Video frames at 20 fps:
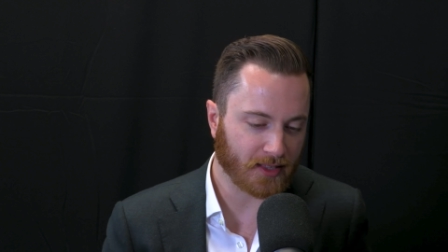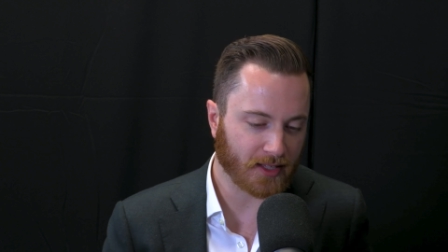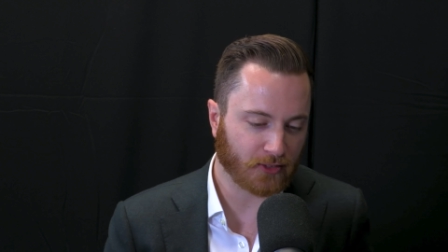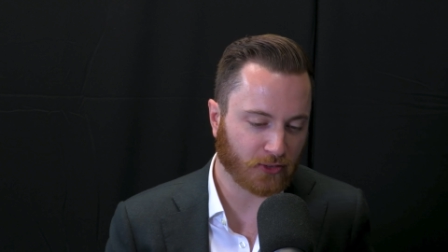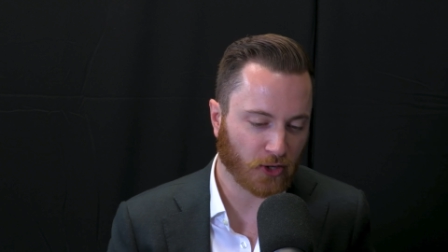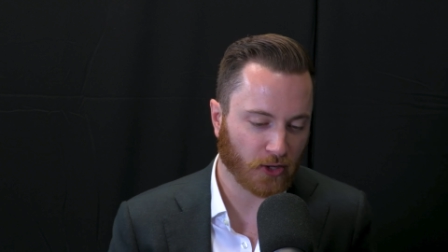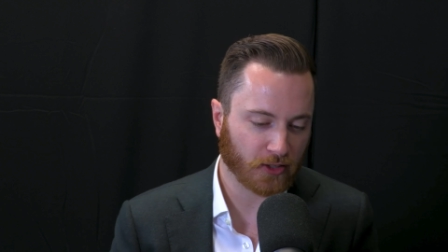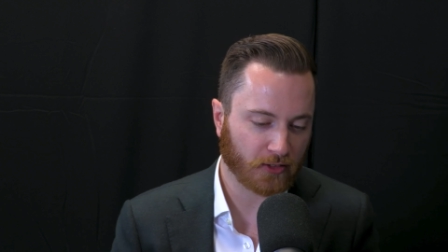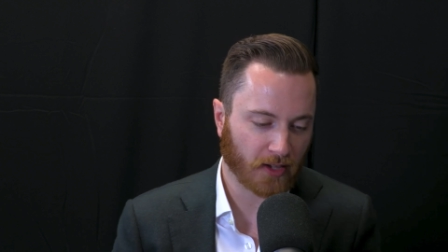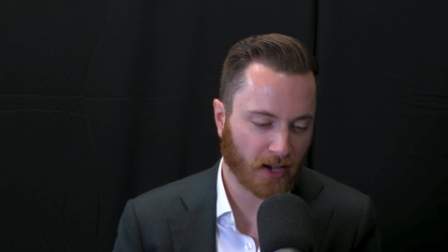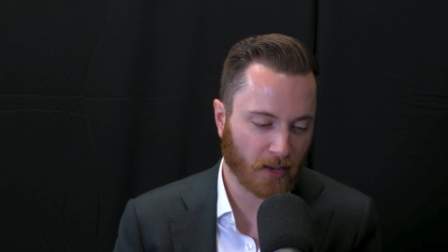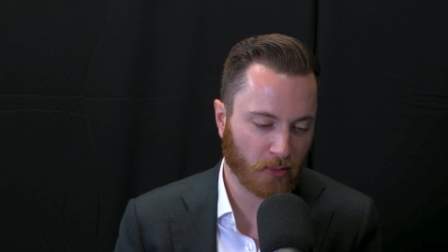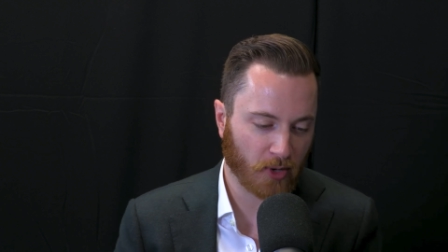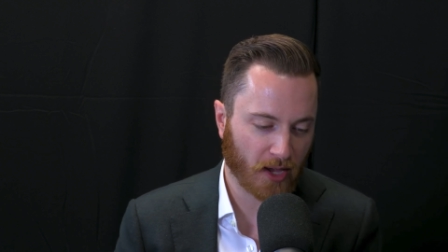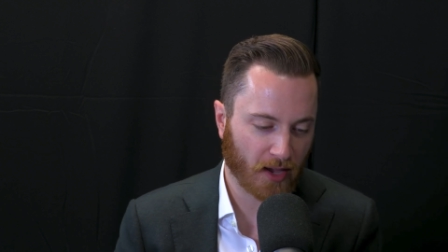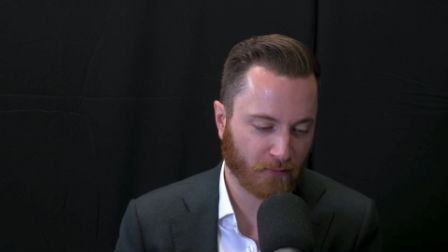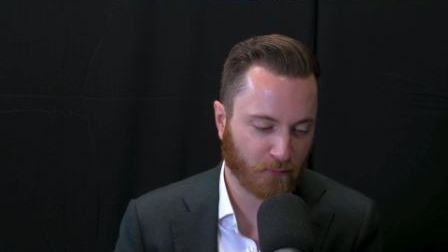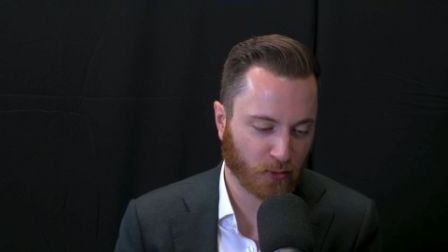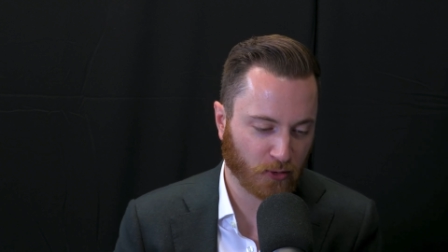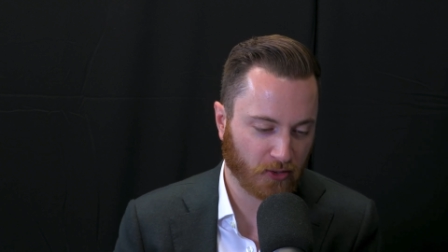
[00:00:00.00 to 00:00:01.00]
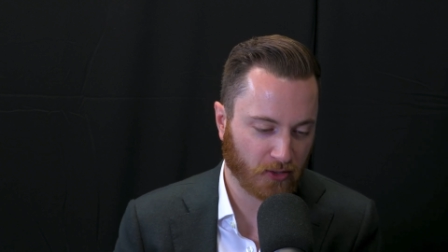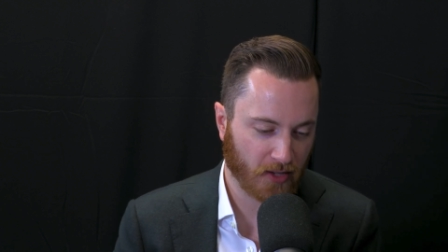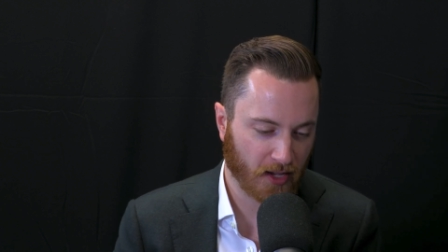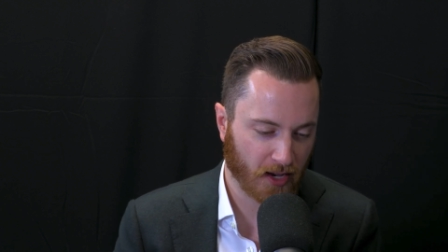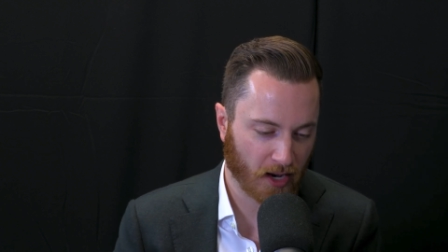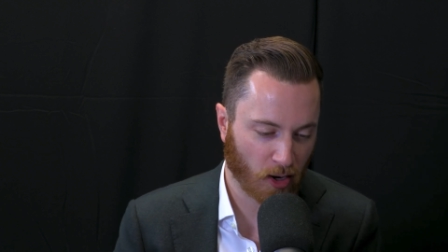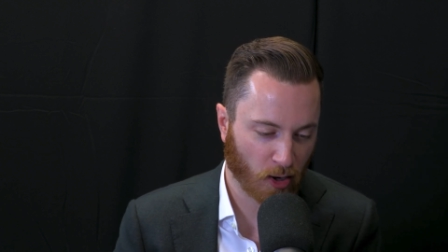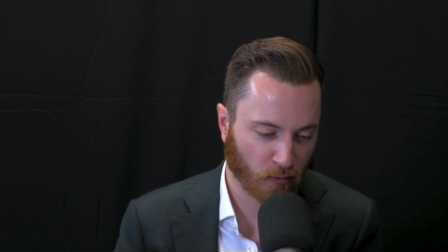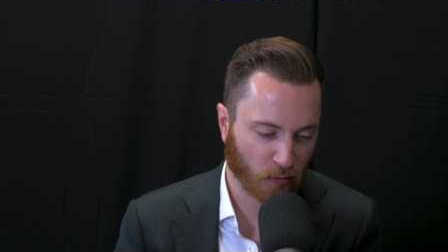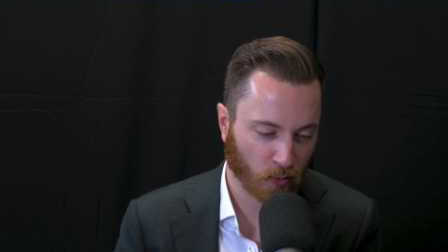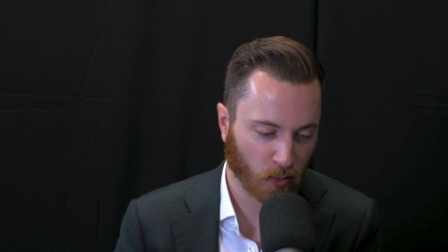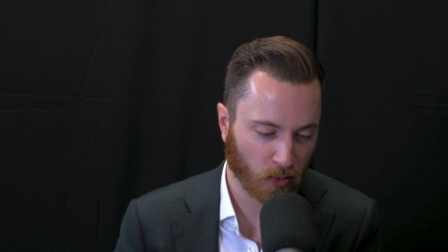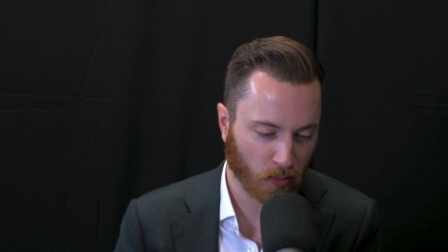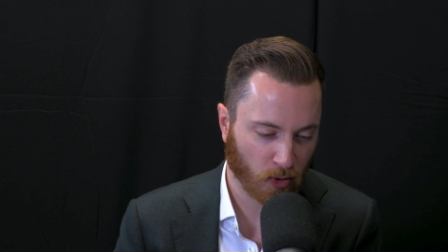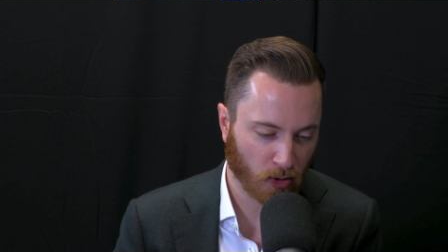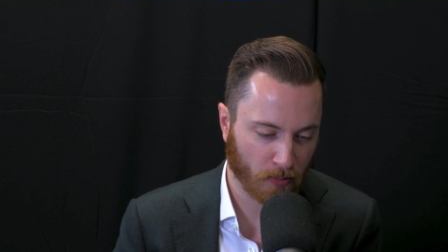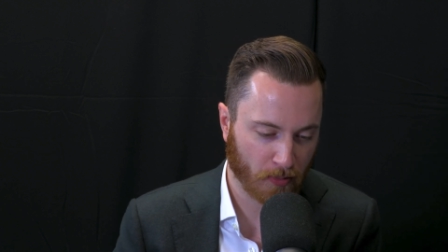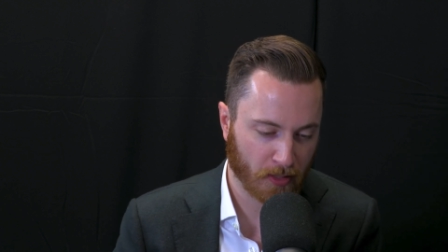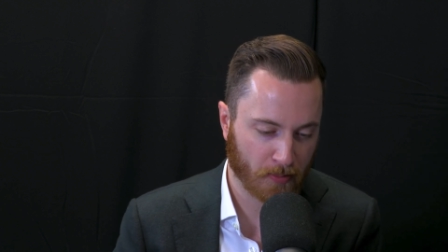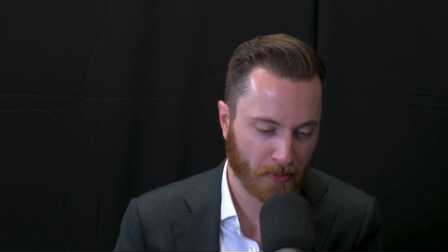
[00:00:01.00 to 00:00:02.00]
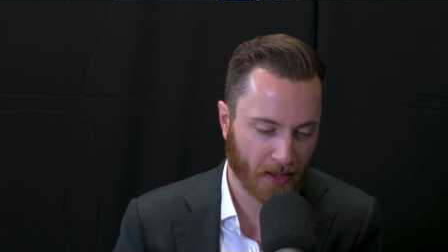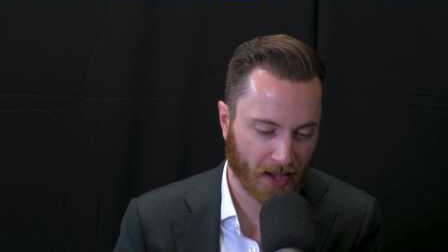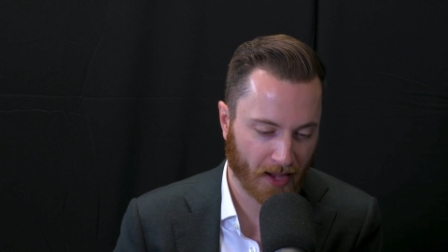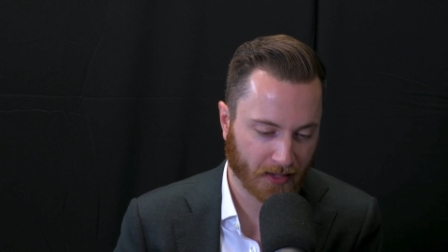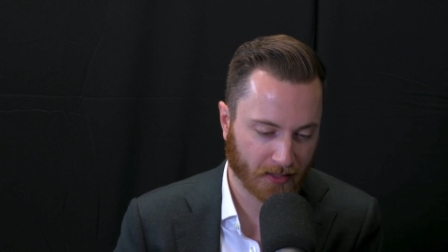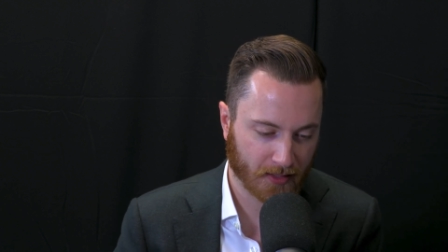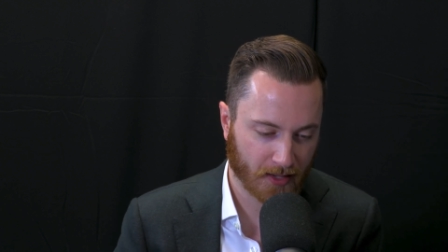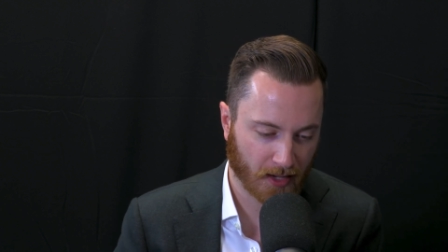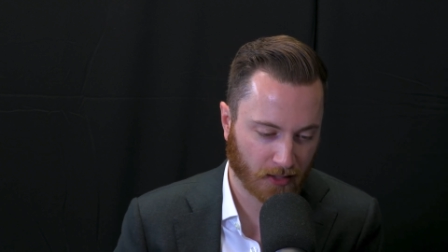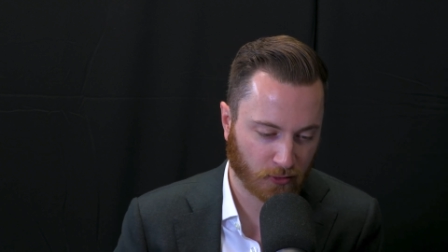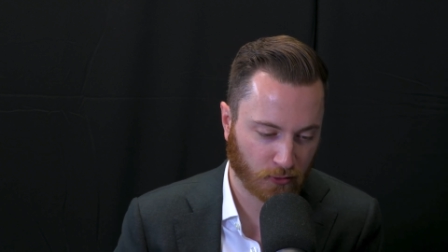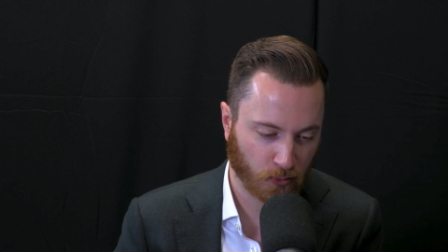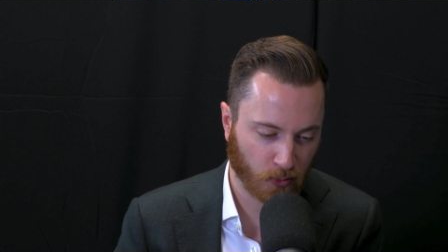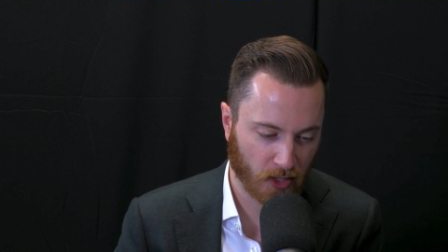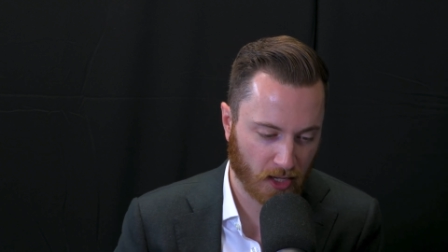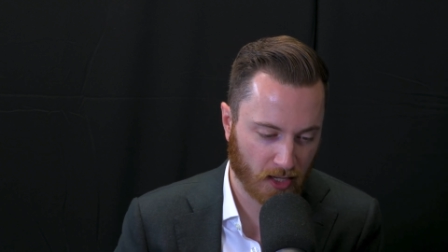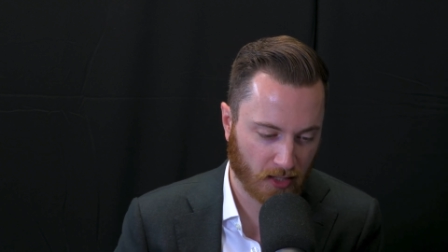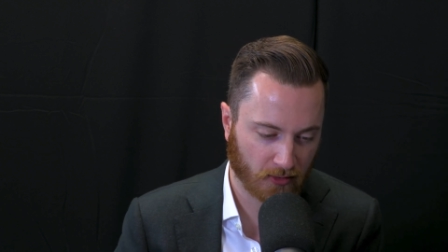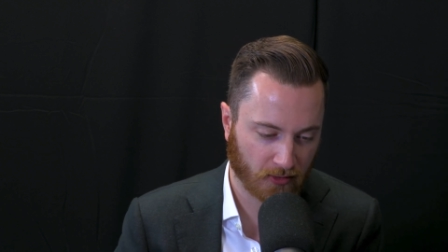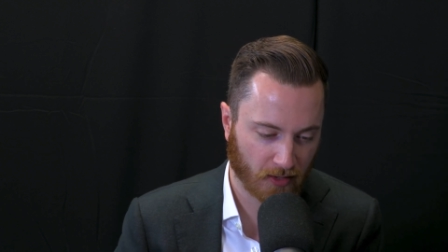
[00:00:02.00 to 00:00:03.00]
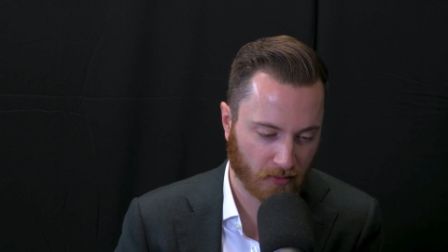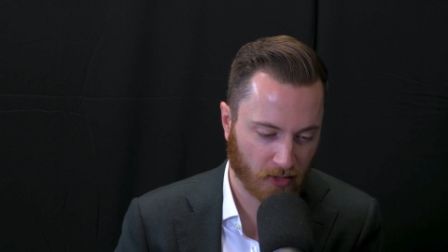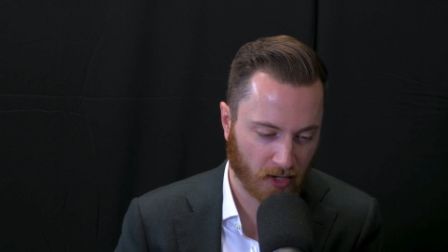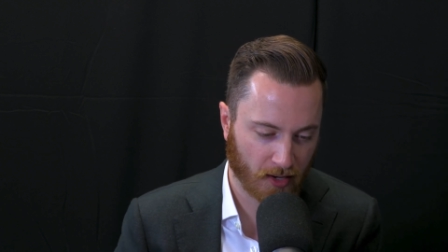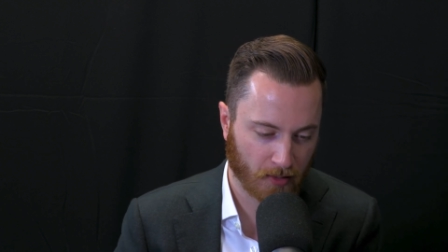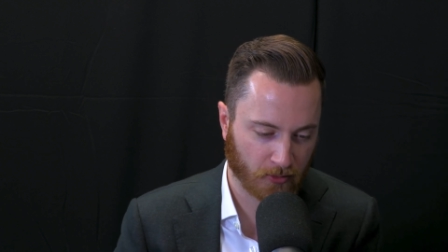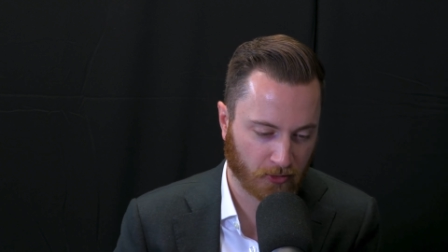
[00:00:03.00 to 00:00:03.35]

That's all the time we have for today. However, we will be back next week, 7 a.m.